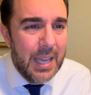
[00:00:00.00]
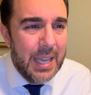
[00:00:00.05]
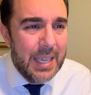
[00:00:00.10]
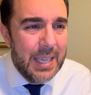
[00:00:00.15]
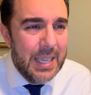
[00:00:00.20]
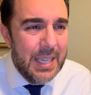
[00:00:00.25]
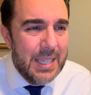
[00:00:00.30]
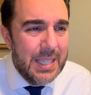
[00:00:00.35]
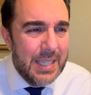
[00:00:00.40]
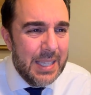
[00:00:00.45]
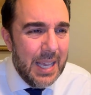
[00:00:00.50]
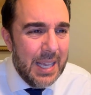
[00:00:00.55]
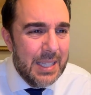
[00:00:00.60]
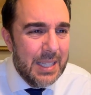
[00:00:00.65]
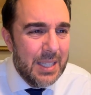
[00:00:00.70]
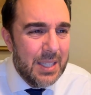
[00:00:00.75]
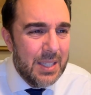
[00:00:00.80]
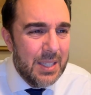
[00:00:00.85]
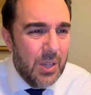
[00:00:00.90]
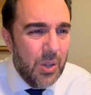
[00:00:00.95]
He says
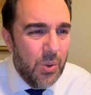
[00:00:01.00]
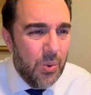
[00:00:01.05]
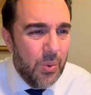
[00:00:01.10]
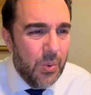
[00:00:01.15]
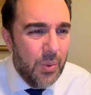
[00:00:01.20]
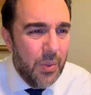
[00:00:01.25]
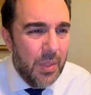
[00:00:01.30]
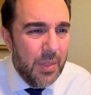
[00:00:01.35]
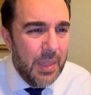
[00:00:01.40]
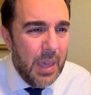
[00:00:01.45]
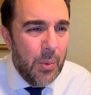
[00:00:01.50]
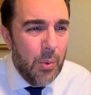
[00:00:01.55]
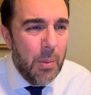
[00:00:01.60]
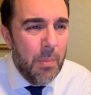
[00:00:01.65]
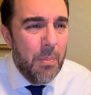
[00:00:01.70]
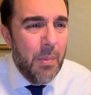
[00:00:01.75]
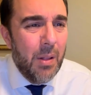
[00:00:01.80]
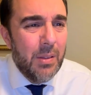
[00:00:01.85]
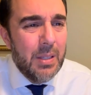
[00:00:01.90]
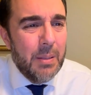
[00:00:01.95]
it so they will
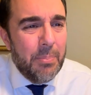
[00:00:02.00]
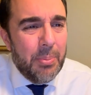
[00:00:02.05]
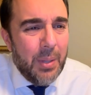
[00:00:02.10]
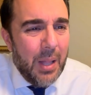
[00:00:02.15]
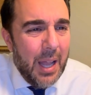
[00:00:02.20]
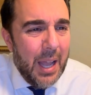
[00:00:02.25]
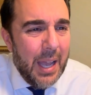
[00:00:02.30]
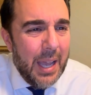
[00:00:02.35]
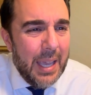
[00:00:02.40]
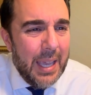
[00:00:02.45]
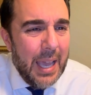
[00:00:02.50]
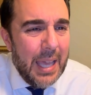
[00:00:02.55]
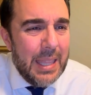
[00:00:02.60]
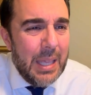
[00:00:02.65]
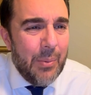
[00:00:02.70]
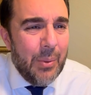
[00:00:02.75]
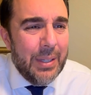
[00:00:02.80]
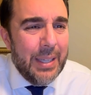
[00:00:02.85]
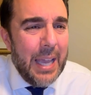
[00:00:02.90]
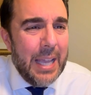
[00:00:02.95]
multiply and they
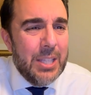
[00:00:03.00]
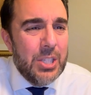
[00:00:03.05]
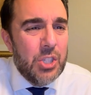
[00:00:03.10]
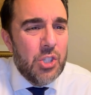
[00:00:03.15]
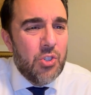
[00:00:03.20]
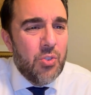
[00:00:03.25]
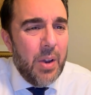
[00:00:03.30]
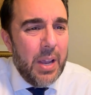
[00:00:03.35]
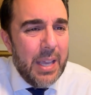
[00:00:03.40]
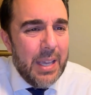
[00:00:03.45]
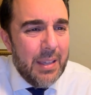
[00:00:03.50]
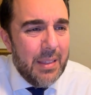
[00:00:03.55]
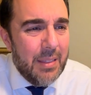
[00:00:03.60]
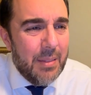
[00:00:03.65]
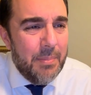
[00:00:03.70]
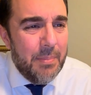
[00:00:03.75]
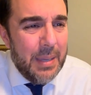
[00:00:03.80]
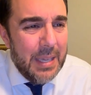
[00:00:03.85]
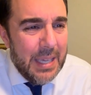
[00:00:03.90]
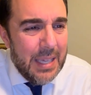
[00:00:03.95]
will gain strength
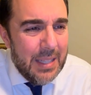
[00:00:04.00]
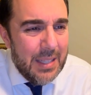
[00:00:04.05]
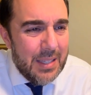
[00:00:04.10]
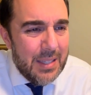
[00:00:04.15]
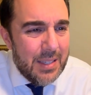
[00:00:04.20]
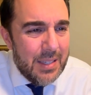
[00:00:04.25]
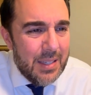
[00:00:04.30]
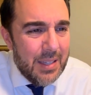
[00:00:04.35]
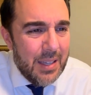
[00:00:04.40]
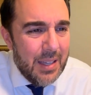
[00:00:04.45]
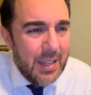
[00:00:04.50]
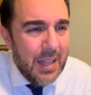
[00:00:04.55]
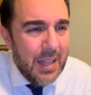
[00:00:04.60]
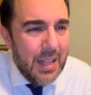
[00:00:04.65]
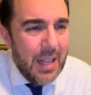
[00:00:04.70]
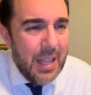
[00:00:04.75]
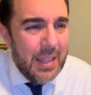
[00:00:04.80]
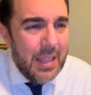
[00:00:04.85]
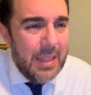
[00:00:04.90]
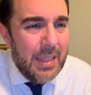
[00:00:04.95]
means
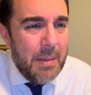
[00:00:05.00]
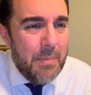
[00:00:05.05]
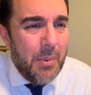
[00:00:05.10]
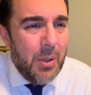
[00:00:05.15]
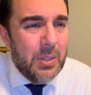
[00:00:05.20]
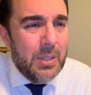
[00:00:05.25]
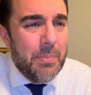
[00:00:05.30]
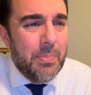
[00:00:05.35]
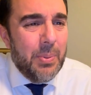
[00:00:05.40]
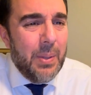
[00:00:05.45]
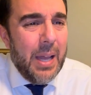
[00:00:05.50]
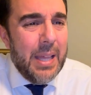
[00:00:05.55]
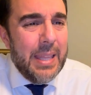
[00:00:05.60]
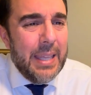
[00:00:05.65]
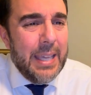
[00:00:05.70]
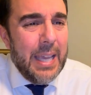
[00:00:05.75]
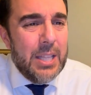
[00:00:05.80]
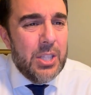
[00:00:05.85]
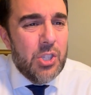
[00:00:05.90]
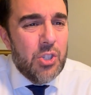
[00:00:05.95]
that they multiply and they
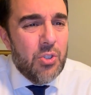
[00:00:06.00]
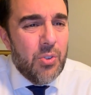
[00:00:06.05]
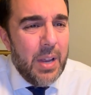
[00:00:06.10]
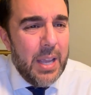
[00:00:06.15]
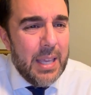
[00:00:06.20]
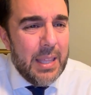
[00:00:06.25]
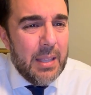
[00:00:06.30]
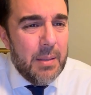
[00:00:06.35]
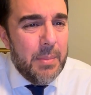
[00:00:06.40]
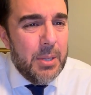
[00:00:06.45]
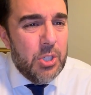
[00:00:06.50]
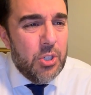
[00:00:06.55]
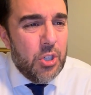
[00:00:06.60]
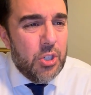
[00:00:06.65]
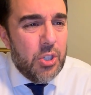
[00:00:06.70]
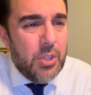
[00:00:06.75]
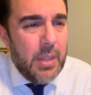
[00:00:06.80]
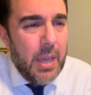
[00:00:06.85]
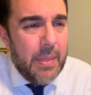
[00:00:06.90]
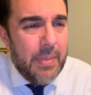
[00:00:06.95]
gain strength. And
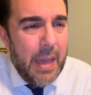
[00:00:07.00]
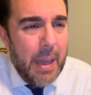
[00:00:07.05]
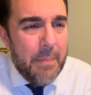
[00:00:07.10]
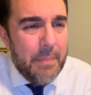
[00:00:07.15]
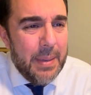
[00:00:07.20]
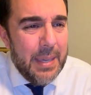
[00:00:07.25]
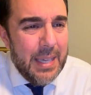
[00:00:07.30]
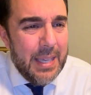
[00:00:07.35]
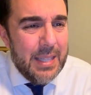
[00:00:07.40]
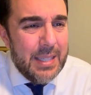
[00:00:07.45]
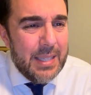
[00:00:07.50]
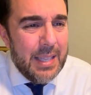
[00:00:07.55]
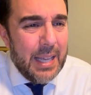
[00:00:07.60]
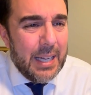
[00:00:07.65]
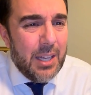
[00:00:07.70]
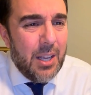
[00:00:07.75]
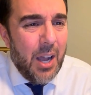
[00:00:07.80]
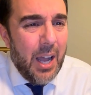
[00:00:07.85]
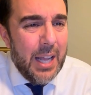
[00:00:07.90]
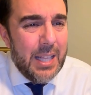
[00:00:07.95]
that means
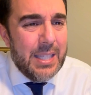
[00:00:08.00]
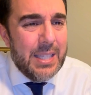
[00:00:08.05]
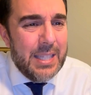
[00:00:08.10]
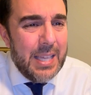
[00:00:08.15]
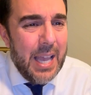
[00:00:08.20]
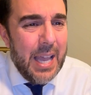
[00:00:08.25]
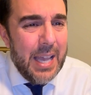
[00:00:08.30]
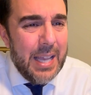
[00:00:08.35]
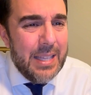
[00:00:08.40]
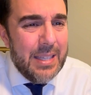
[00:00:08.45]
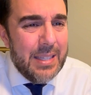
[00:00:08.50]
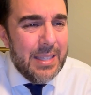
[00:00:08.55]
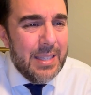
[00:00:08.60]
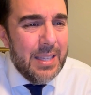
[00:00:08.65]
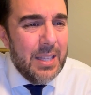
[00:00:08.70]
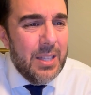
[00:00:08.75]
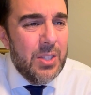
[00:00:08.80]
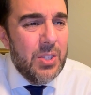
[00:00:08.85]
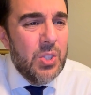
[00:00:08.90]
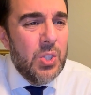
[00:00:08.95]
that God says,
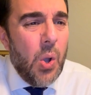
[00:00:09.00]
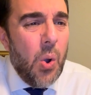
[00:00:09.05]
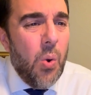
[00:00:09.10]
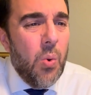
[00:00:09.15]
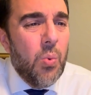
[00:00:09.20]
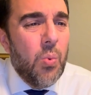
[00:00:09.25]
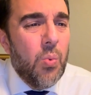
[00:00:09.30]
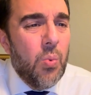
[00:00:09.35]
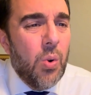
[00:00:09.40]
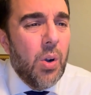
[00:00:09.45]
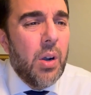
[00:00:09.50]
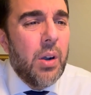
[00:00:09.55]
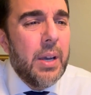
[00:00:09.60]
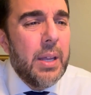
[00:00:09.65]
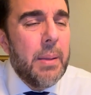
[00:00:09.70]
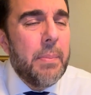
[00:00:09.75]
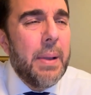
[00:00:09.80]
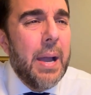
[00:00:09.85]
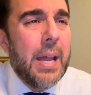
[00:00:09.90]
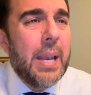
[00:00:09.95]
don't worry
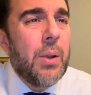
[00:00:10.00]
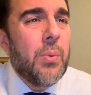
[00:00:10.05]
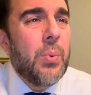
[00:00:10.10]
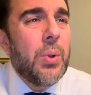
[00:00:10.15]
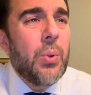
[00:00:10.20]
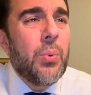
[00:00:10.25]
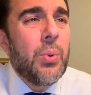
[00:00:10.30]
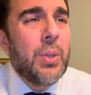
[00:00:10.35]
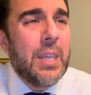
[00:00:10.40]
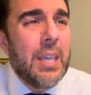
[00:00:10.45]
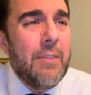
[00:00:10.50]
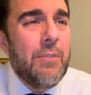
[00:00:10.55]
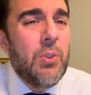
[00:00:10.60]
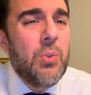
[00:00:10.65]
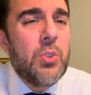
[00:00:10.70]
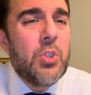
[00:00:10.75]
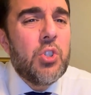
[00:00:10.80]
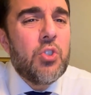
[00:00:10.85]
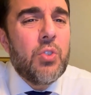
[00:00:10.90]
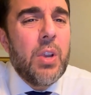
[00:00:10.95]
about it. We will give you
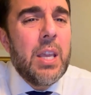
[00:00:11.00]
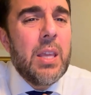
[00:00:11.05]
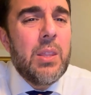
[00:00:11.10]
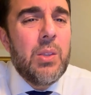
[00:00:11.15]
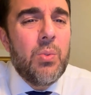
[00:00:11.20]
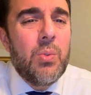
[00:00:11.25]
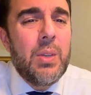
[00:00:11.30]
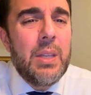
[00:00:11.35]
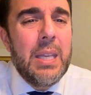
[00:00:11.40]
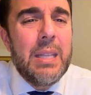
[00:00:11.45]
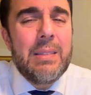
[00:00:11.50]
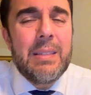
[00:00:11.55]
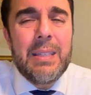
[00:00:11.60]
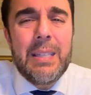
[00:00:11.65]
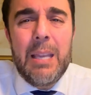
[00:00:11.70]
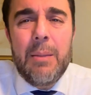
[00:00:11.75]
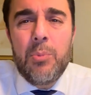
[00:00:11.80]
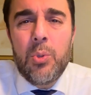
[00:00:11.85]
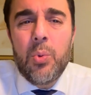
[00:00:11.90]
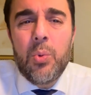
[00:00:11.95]
the strength you need to
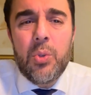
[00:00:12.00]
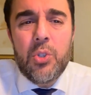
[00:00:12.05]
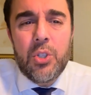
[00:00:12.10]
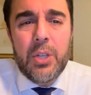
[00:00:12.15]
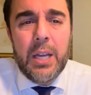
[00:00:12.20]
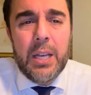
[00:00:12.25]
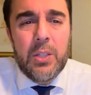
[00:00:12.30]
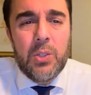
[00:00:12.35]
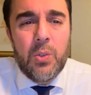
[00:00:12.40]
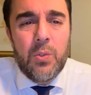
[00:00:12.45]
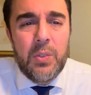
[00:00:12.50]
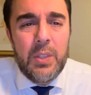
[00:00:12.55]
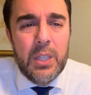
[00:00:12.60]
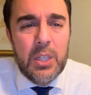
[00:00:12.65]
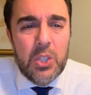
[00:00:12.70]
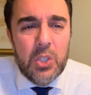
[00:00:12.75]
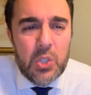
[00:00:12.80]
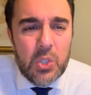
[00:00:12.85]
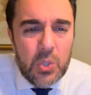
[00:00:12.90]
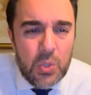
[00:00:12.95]
keep doing what you got to do.
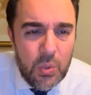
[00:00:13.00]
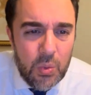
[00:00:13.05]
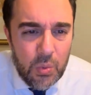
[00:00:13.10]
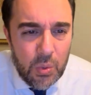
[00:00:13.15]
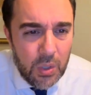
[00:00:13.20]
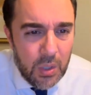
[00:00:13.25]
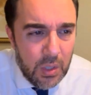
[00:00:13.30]
Yiktsuu.